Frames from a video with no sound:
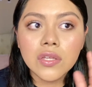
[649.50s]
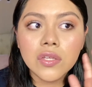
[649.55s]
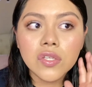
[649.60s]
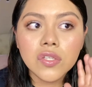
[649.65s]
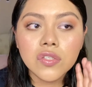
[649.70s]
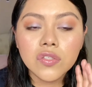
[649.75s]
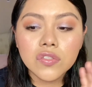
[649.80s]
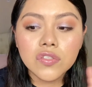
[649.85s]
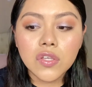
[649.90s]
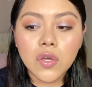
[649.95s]

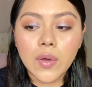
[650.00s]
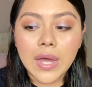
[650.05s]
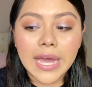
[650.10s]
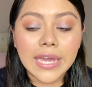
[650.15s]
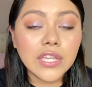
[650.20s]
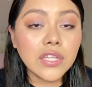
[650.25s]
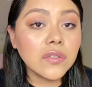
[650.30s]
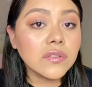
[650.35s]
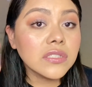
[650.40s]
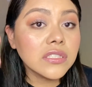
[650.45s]
So I
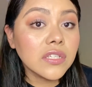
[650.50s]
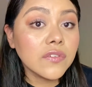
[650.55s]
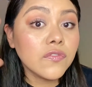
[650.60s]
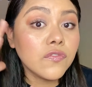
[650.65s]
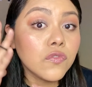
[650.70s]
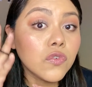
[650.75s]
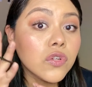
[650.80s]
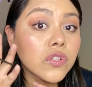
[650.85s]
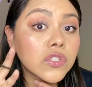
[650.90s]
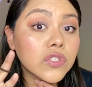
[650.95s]
used the
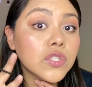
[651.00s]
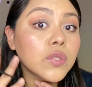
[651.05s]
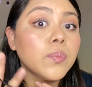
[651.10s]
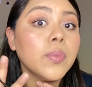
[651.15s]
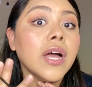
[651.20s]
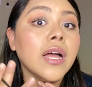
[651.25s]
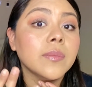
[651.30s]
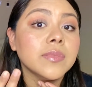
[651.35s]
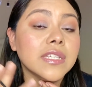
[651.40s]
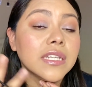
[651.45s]
full 2
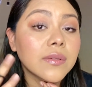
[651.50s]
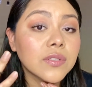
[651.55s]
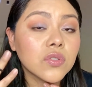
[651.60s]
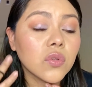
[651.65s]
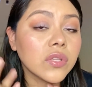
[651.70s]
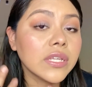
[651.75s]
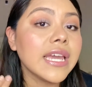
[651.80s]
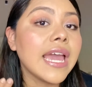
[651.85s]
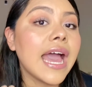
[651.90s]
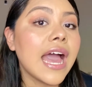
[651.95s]
pumps and it was
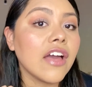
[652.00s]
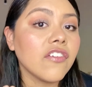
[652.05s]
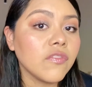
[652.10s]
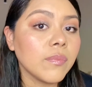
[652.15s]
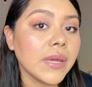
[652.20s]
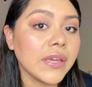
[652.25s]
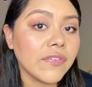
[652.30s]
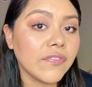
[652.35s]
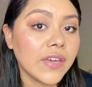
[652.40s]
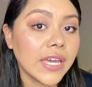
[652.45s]
only half
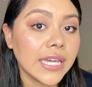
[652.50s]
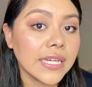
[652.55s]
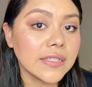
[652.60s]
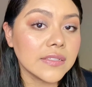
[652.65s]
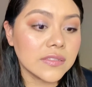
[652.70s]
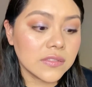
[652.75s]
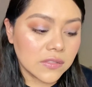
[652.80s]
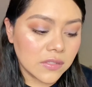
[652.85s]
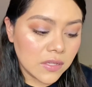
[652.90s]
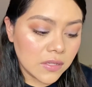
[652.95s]
my
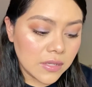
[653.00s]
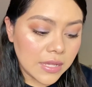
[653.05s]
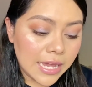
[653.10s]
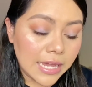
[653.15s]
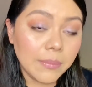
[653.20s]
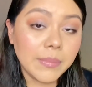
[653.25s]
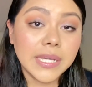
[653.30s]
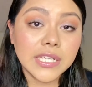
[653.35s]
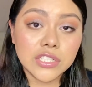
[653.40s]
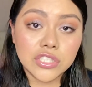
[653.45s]
face.
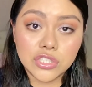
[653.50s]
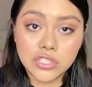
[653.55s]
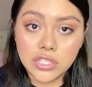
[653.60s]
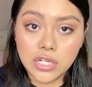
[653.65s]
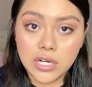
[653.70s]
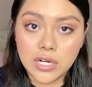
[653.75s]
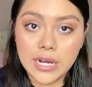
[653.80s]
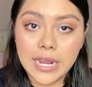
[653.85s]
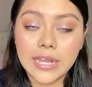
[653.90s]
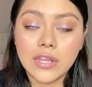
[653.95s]
I made
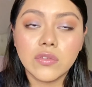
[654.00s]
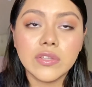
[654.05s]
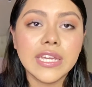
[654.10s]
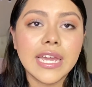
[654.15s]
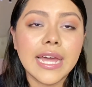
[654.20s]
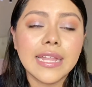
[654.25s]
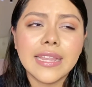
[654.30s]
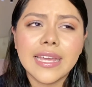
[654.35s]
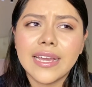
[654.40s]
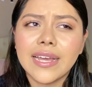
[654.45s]
sure I only
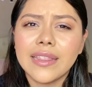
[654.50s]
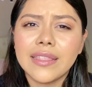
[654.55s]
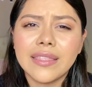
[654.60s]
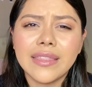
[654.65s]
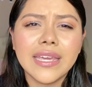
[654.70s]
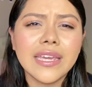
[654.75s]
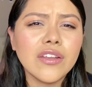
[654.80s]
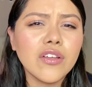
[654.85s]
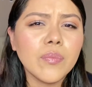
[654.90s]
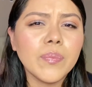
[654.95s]
had like a
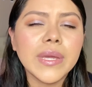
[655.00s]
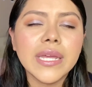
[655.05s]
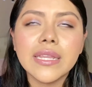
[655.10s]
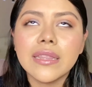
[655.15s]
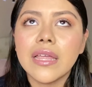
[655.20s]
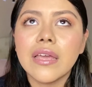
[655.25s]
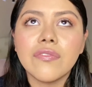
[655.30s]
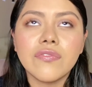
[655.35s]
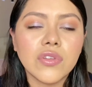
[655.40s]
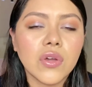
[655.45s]
little bit
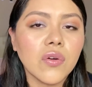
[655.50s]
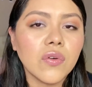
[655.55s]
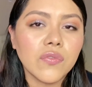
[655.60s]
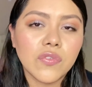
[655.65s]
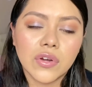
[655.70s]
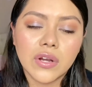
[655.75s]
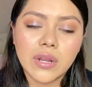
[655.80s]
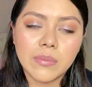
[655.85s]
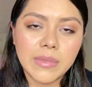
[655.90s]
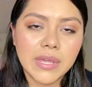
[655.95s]
left
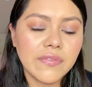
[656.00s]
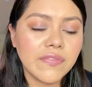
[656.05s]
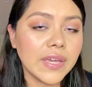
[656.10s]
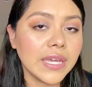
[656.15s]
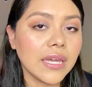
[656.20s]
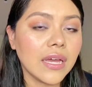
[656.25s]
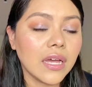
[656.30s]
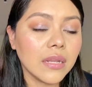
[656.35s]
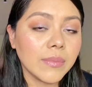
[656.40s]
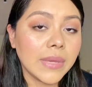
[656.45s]
over on my
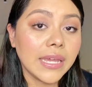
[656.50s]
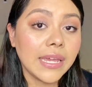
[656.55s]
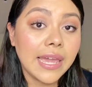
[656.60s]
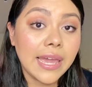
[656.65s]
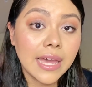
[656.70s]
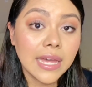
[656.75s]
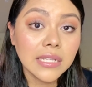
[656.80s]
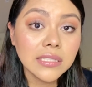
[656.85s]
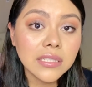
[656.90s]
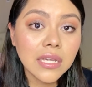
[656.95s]
face, on my
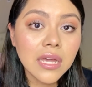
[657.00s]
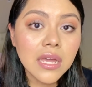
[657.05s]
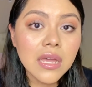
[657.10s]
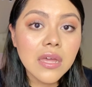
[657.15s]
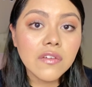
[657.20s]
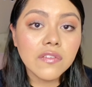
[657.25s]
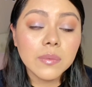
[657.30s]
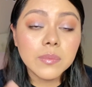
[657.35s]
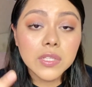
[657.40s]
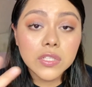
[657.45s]
hand
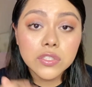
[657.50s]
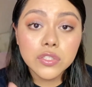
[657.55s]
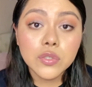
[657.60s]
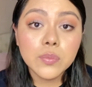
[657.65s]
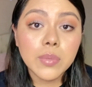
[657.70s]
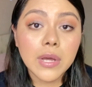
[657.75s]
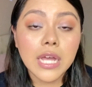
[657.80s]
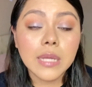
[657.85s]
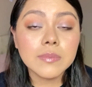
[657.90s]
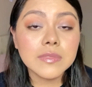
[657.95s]
from the 2
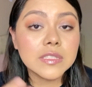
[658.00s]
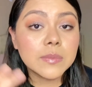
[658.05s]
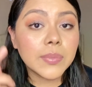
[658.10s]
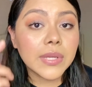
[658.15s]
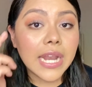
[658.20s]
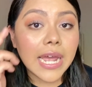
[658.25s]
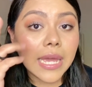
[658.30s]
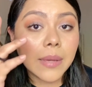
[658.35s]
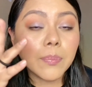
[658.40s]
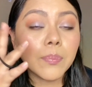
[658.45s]
pumps,
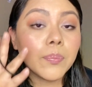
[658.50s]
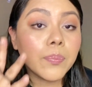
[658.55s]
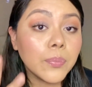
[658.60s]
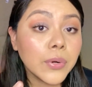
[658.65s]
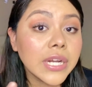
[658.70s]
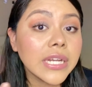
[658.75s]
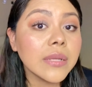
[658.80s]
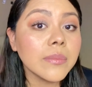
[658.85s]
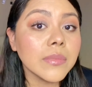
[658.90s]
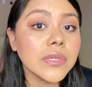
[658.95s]
but I
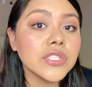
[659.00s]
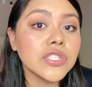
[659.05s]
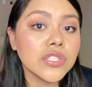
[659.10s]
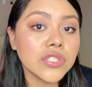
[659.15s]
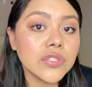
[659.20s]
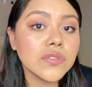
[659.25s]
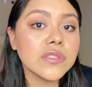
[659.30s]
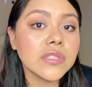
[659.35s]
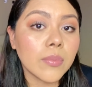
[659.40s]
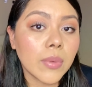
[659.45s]
pretty much
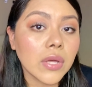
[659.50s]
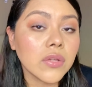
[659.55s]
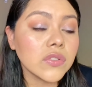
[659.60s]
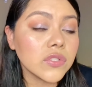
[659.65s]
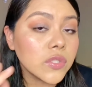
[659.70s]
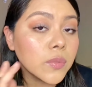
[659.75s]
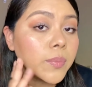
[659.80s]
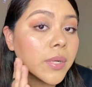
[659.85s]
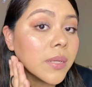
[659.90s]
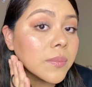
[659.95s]
used about
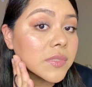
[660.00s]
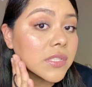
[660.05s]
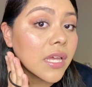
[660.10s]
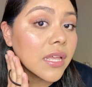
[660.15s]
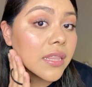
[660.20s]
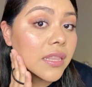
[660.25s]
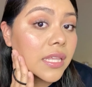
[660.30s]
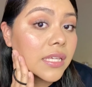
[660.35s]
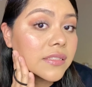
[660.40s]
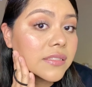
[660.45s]
2 pumps
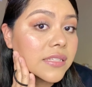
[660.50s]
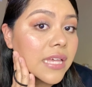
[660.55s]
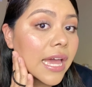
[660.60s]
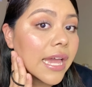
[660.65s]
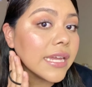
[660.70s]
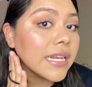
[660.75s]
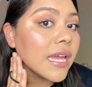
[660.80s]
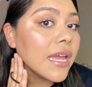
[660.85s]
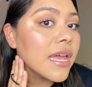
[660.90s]
on this side,